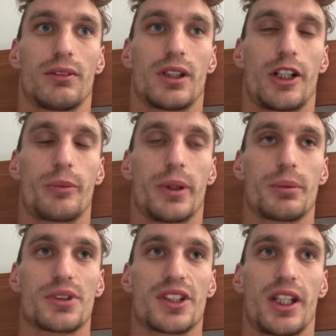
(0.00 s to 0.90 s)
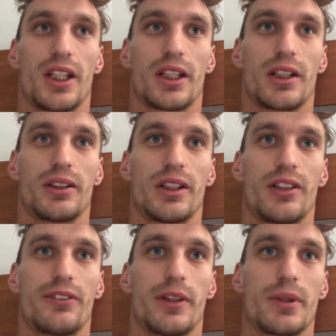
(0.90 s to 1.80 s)
you know, people saying that, you
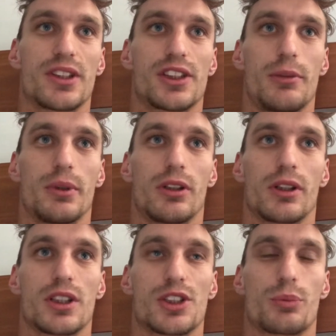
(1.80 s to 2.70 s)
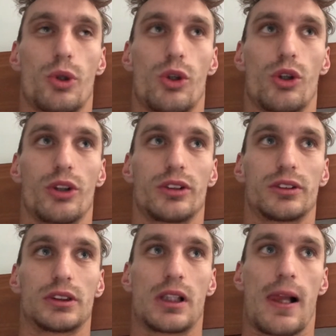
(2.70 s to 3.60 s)
know, females don't belong in the sport
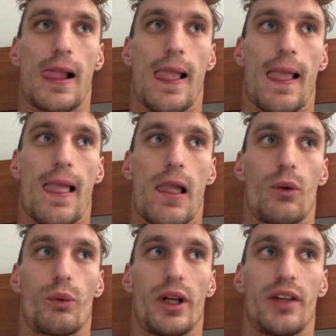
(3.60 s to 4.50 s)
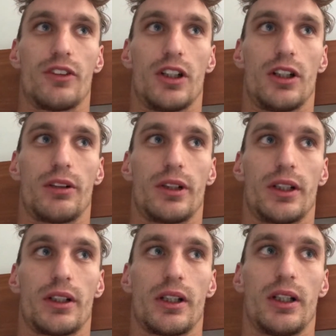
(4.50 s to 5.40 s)
and whatever,
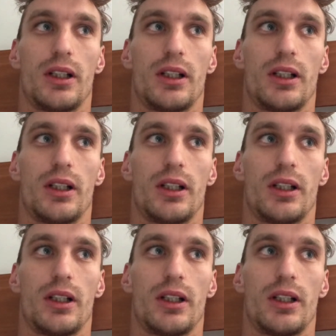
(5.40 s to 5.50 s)
and